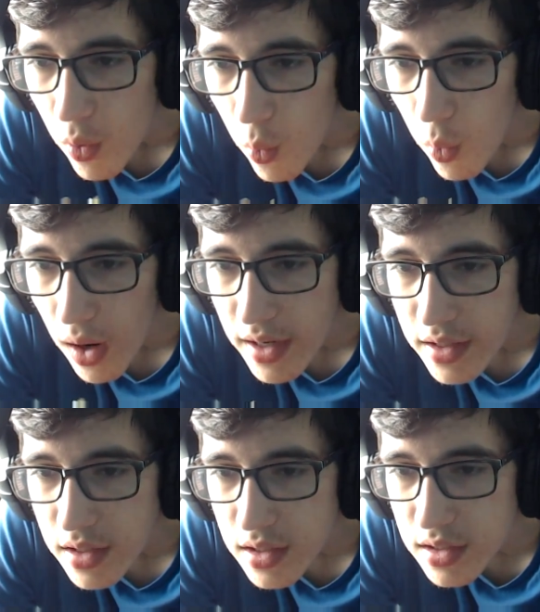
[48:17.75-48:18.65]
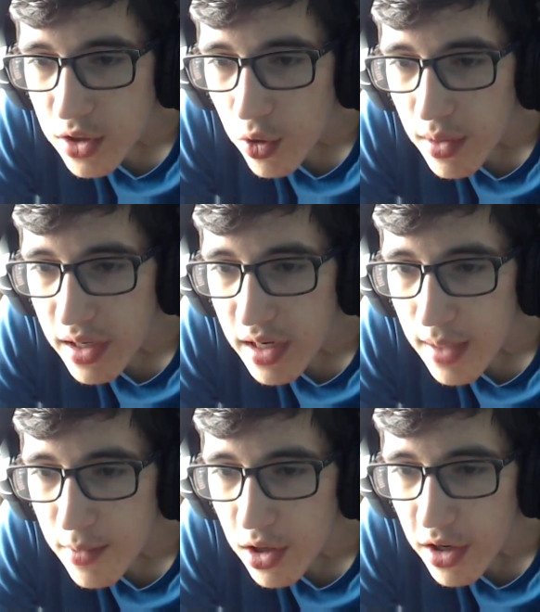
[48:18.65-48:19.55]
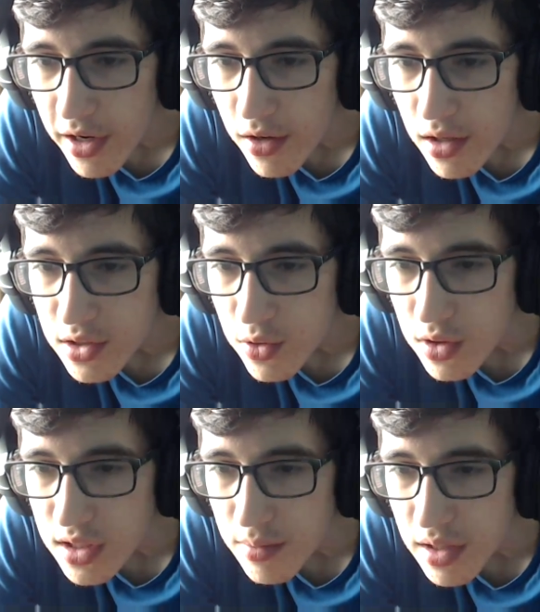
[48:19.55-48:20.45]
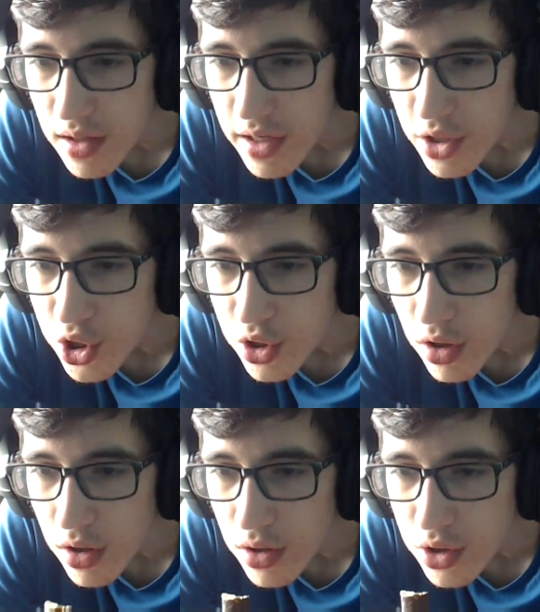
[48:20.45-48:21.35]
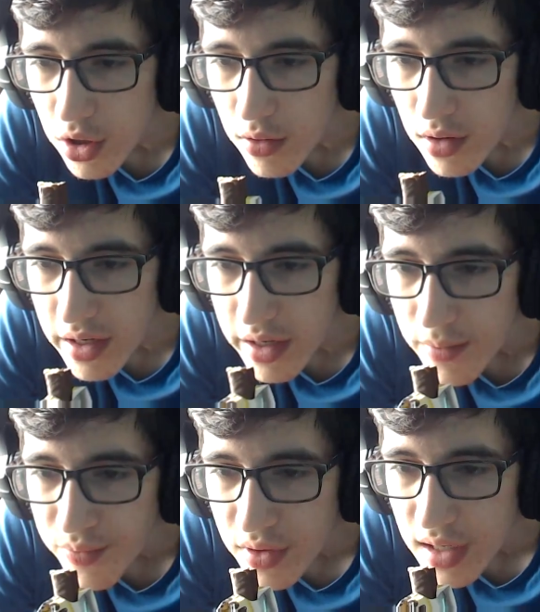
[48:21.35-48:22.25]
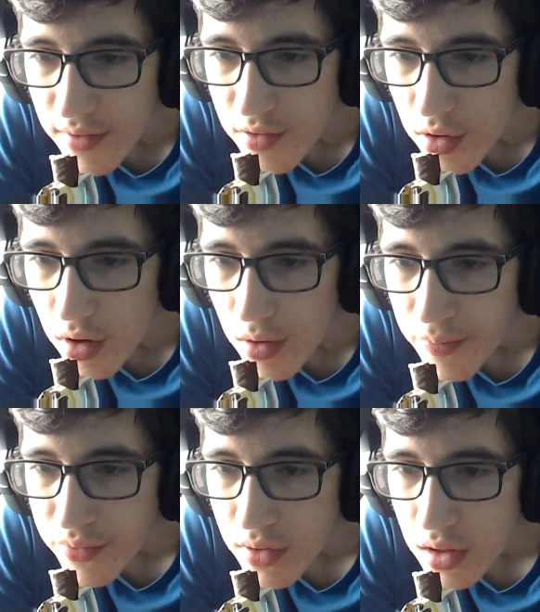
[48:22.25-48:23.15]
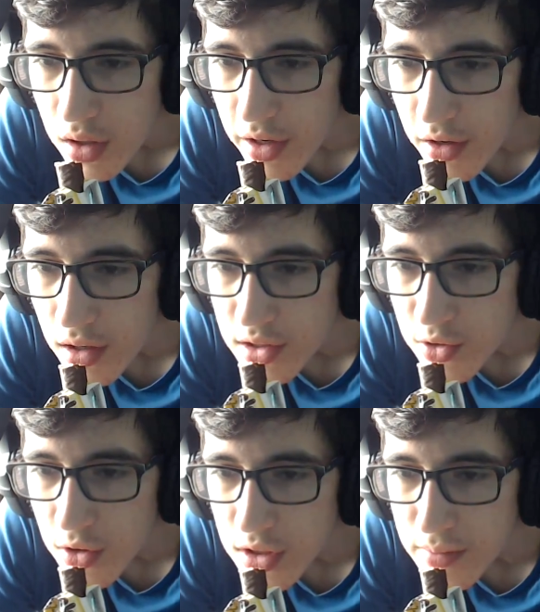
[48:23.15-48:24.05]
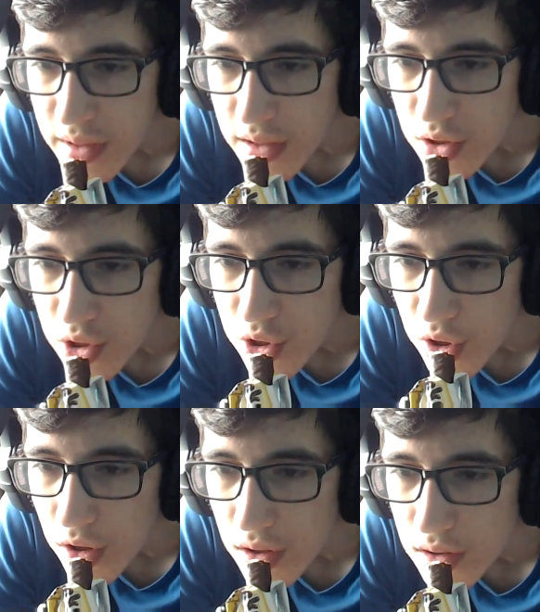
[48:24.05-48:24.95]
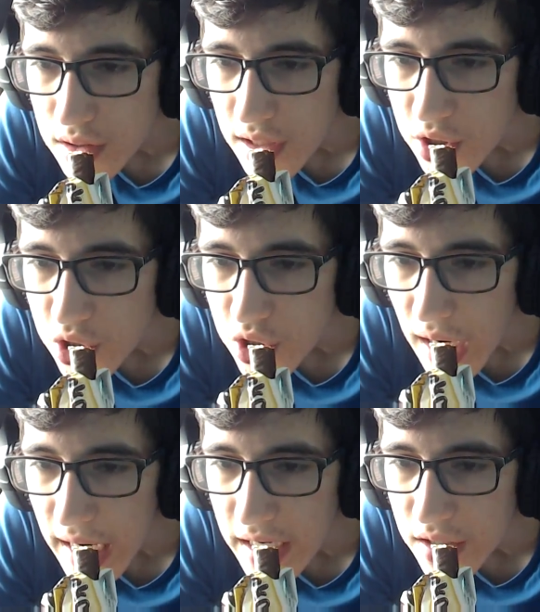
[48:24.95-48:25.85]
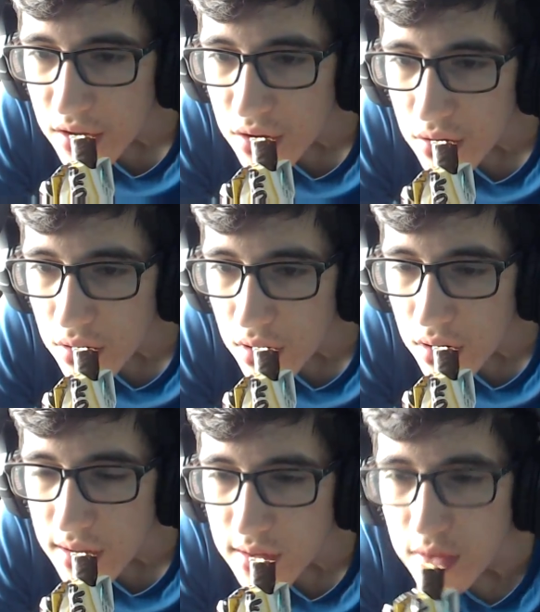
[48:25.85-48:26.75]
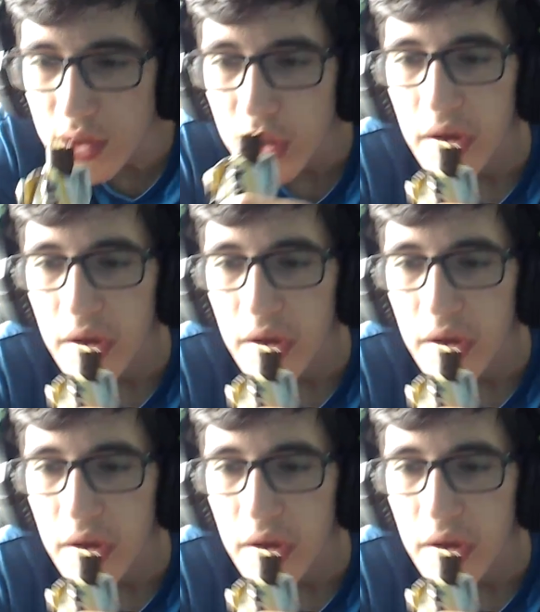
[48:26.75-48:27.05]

Why does nobody name their Carcharodontosaurus something like shark-related? After all, Carcharodontosaurus means shark/jagged tooth lizard.